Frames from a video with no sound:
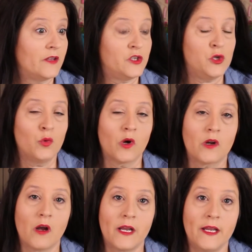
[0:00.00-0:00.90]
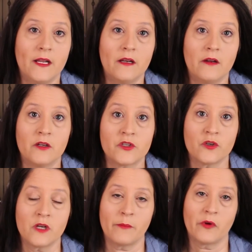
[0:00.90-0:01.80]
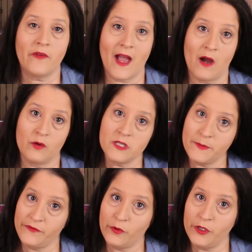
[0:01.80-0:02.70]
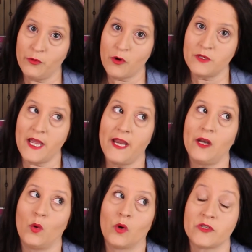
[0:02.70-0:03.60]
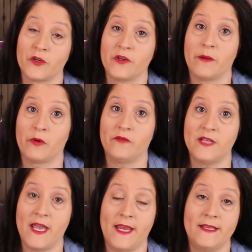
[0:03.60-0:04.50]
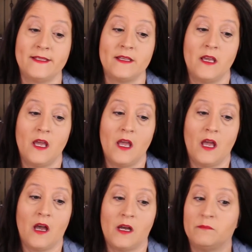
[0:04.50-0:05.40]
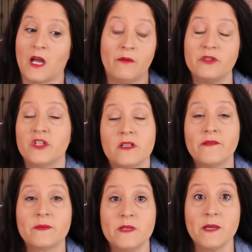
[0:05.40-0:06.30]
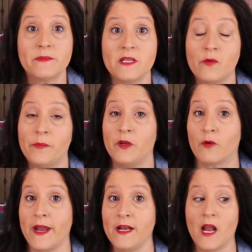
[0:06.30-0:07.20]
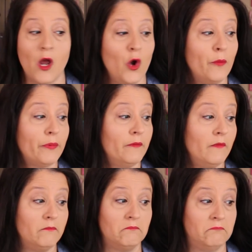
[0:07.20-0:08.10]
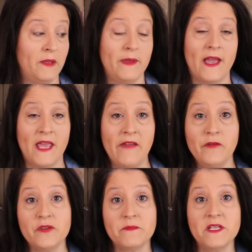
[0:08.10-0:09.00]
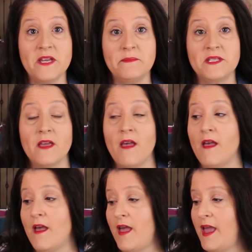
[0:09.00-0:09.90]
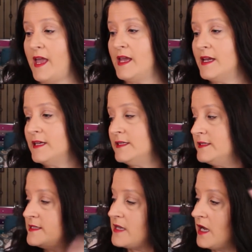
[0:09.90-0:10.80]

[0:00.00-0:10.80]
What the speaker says: you work on it a certain number of hours before you rotate or a certain number of days? I would just love some tips. It would be great. I hope maybe I gave you some tips. And